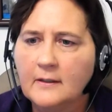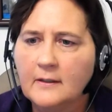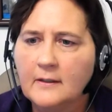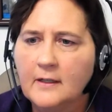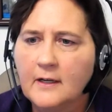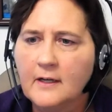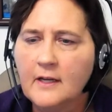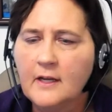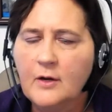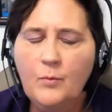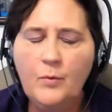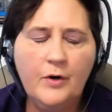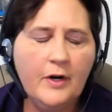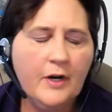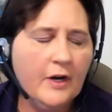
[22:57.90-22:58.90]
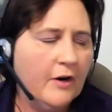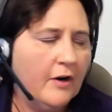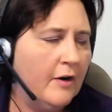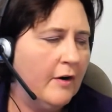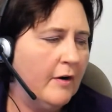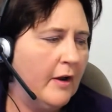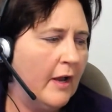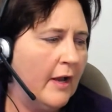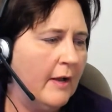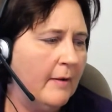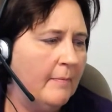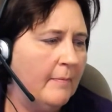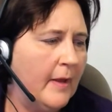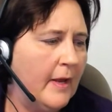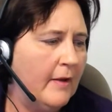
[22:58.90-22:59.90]
Again, we're here.
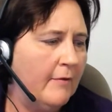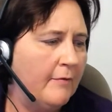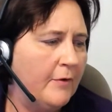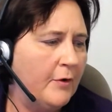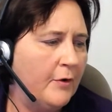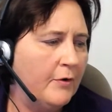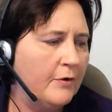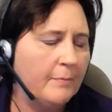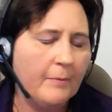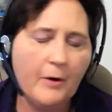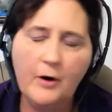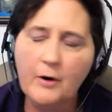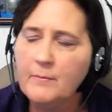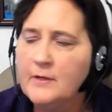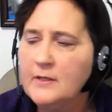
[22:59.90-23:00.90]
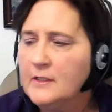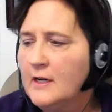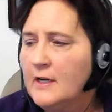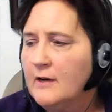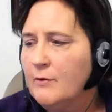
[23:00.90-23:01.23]
If your department ever